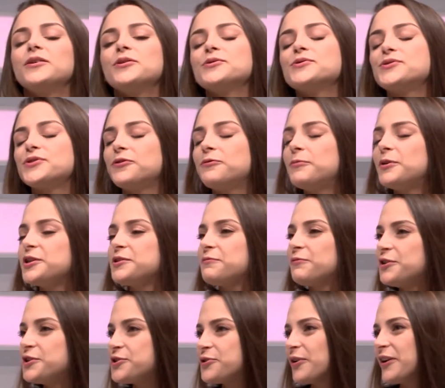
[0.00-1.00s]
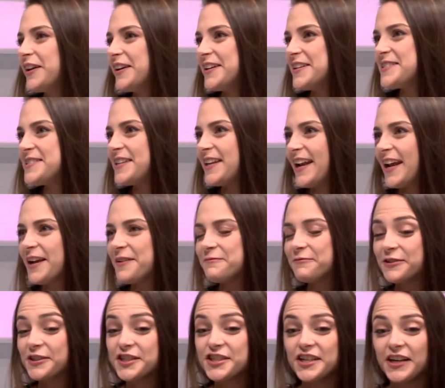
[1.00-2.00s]
you so much for joining us today and
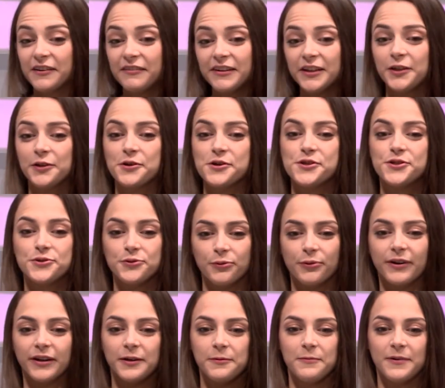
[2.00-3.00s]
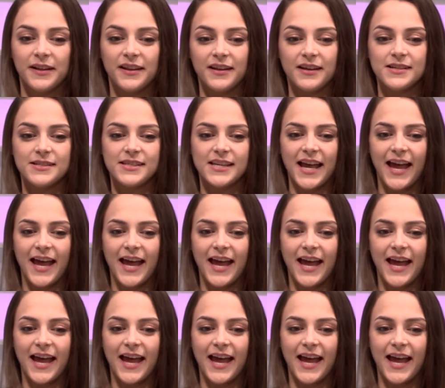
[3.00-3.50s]
for sharing your story with us.